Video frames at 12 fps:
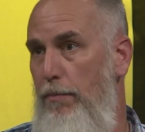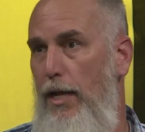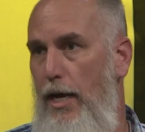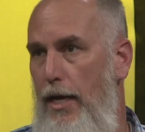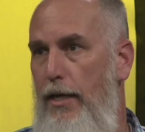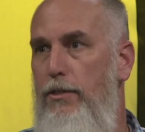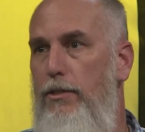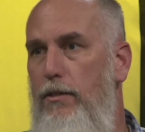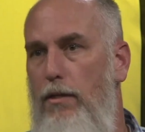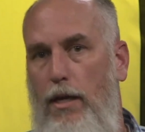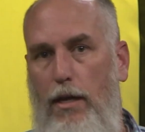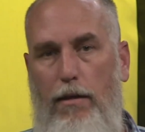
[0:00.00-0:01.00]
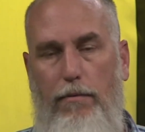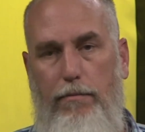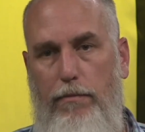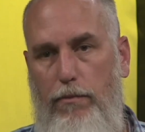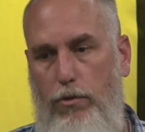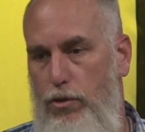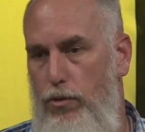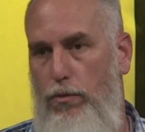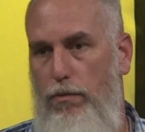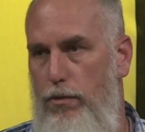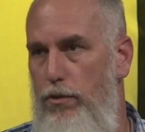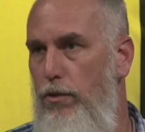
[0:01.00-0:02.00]
applies
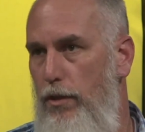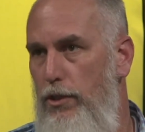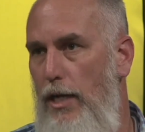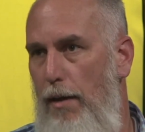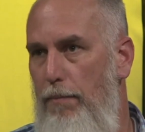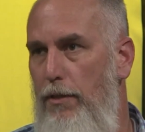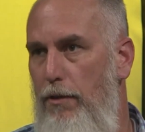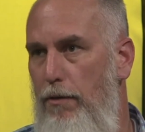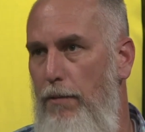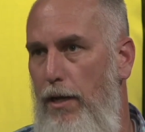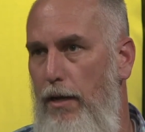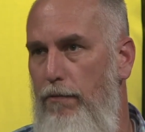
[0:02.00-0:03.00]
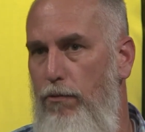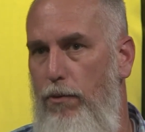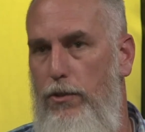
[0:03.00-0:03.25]
to the job that they're applying